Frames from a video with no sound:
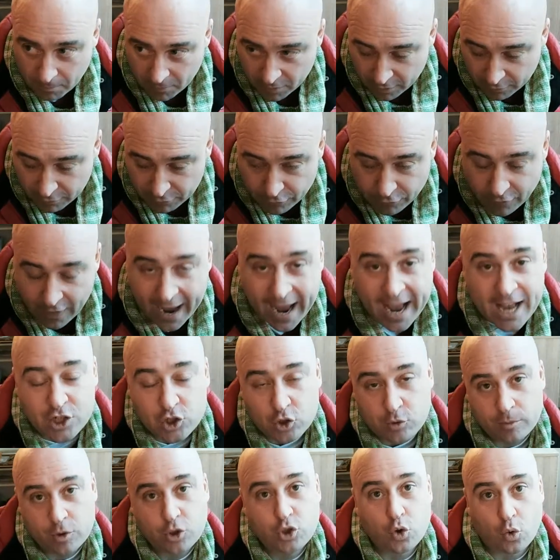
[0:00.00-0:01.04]
the
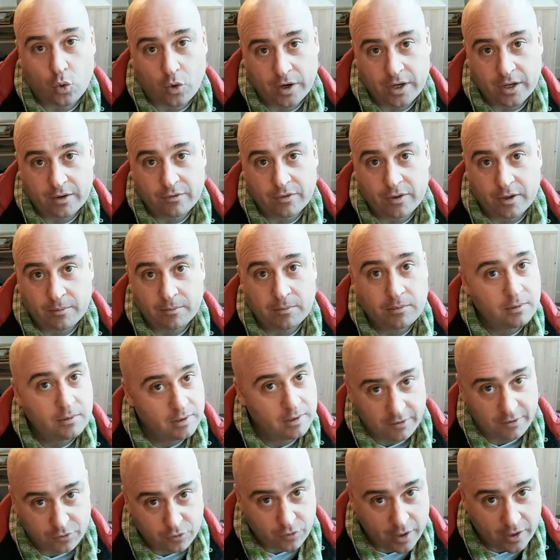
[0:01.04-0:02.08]
vast majority of them,
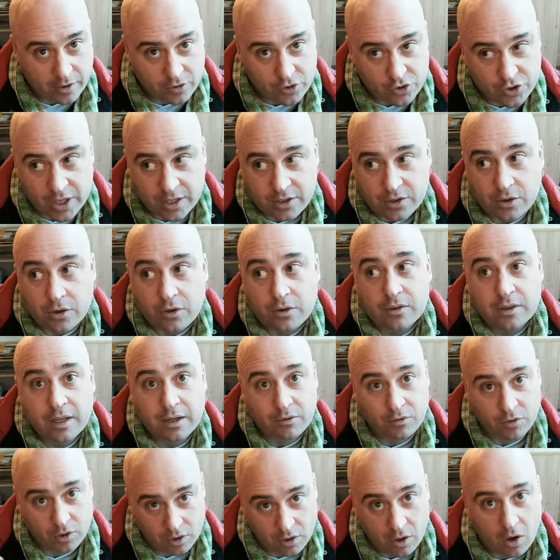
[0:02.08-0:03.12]
left, right, or center, they
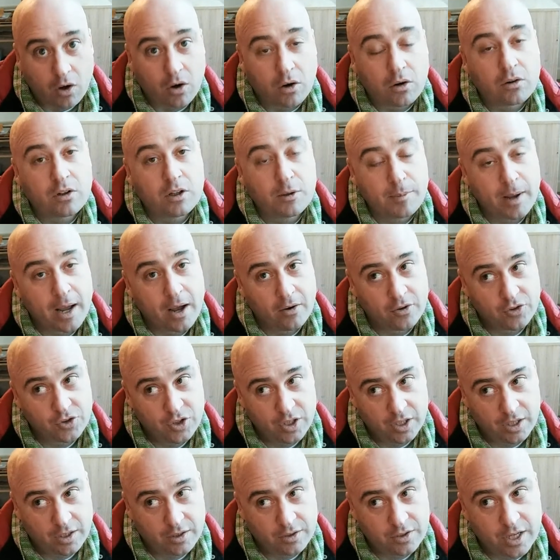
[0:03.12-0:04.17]
regard the
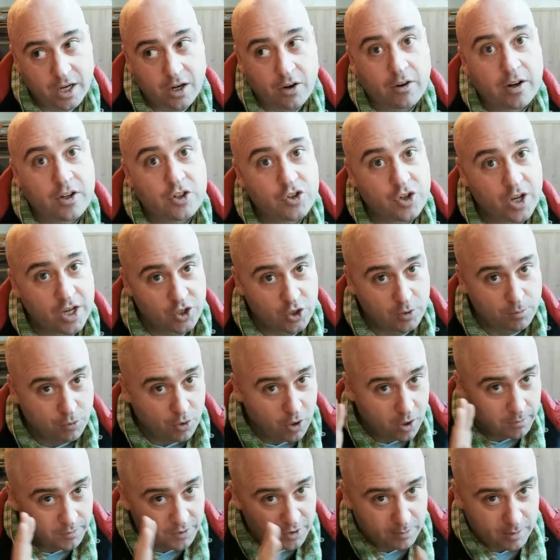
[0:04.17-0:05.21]
Palestinian terrorists as a
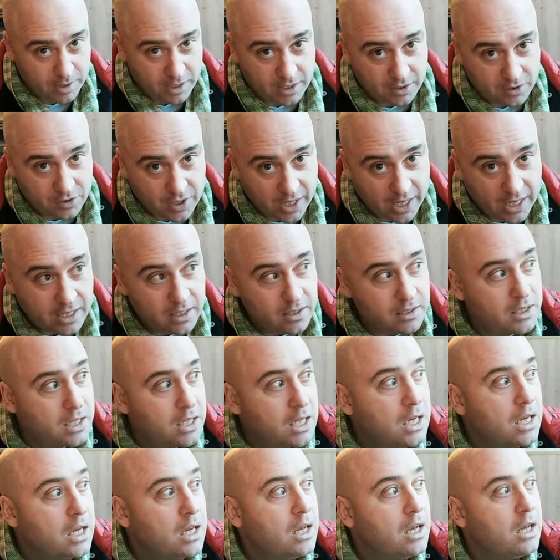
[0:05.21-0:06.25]
problem to be contained.
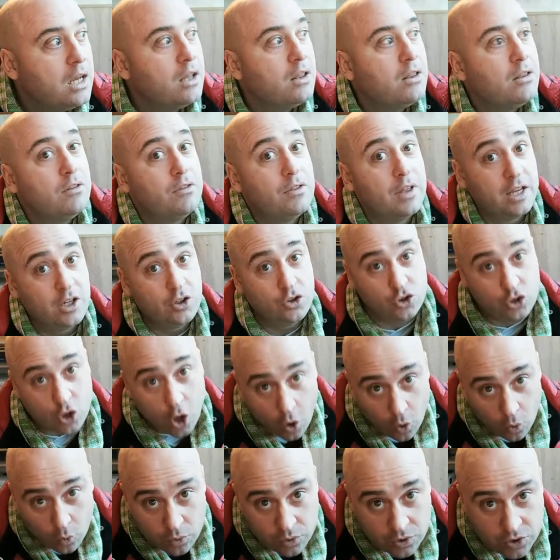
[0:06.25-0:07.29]
They
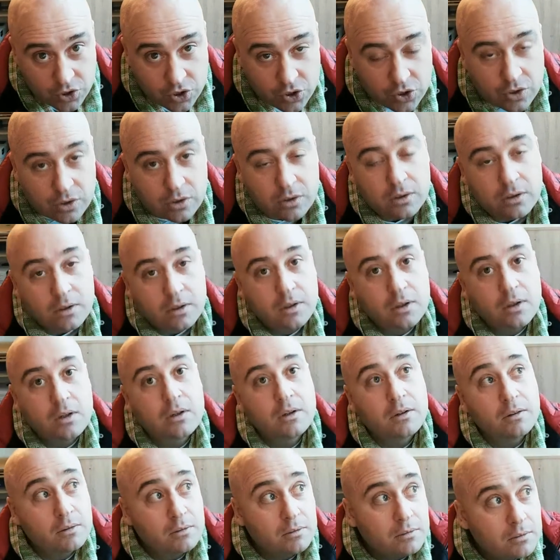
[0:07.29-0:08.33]
don't
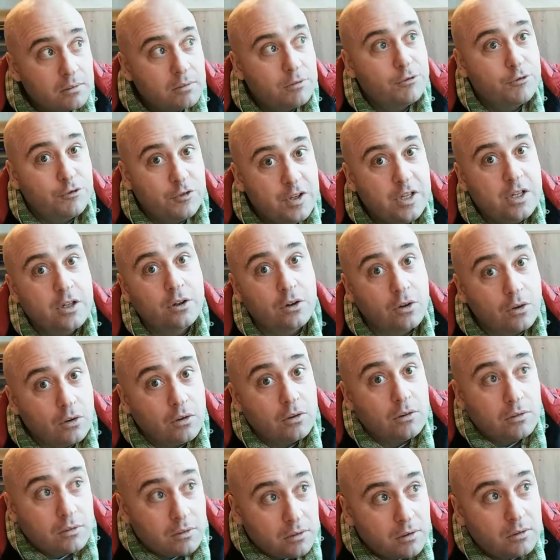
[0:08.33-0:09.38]

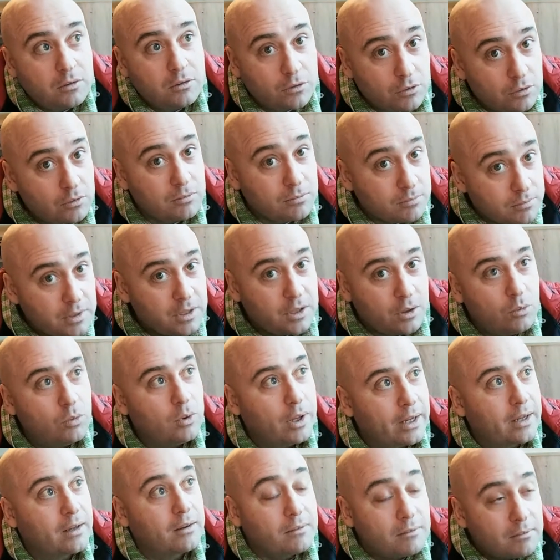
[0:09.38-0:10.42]
feel, you know,
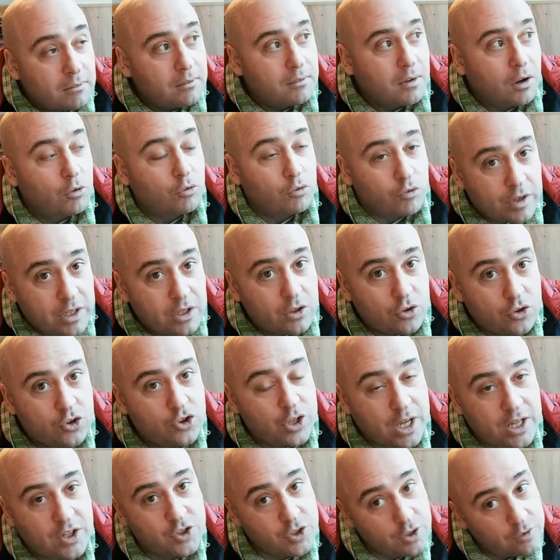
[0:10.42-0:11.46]
like a real
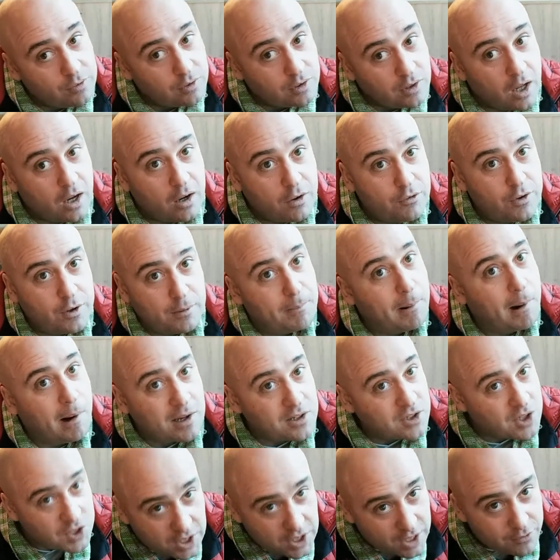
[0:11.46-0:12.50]
sense of love and
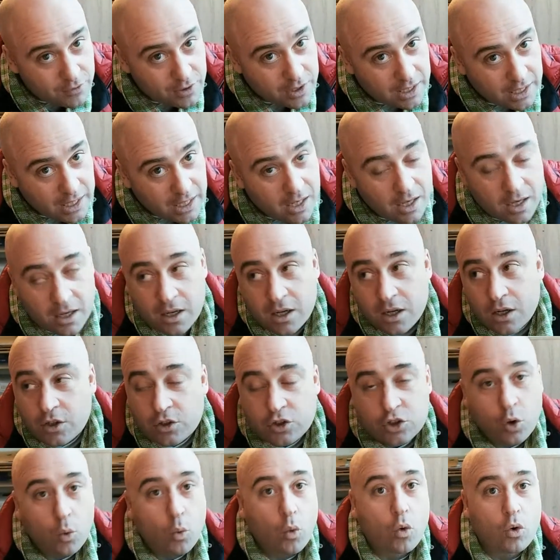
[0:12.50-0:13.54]
positivity
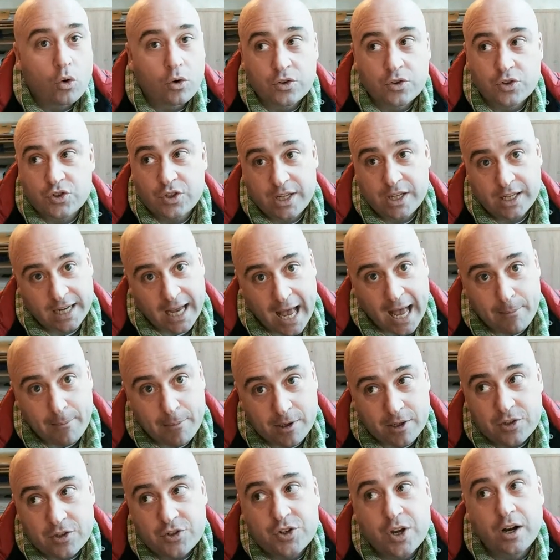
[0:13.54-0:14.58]
towards the
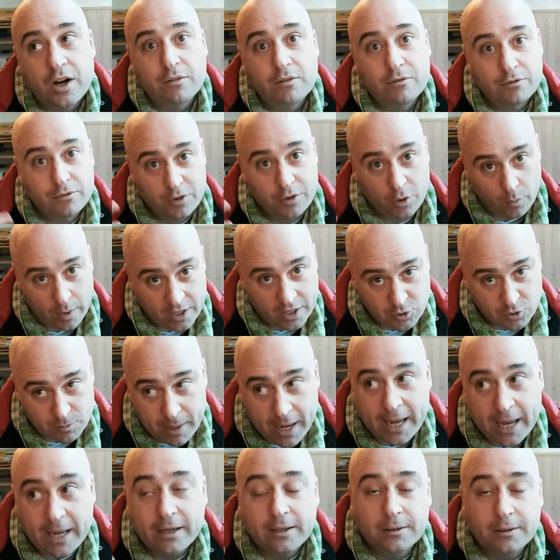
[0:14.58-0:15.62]
inhabitants of the West
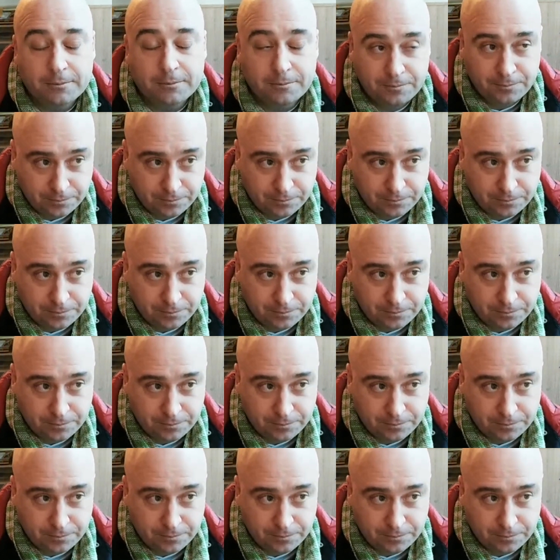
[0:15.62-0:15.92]
Bank,